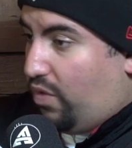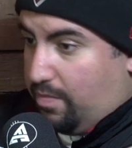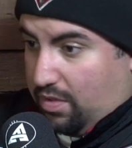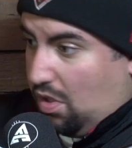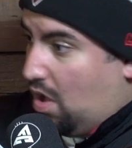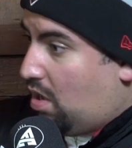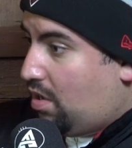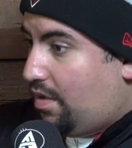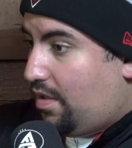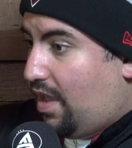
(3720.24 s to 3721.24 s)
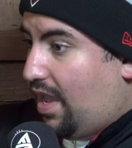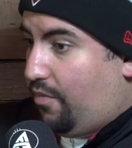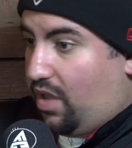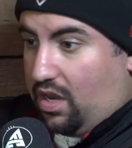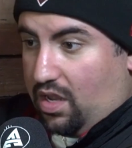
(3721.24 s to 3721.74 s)
we belong
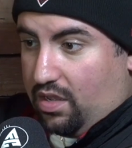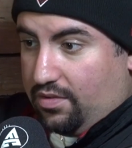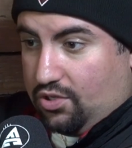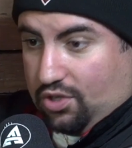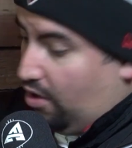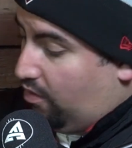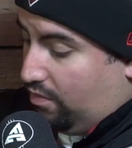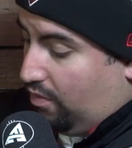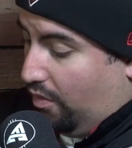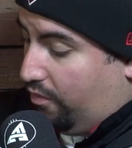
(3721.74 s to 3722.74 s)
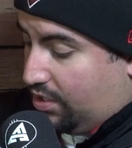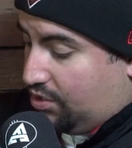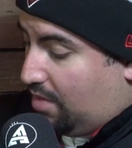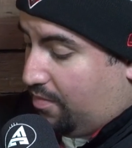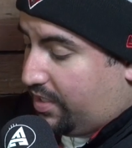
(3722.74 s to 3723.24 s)
and we're going to show, we're
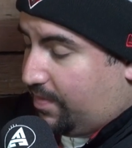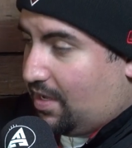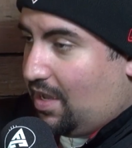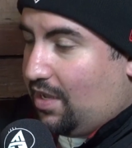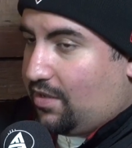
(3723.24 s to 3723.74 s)
going to show Brisbane.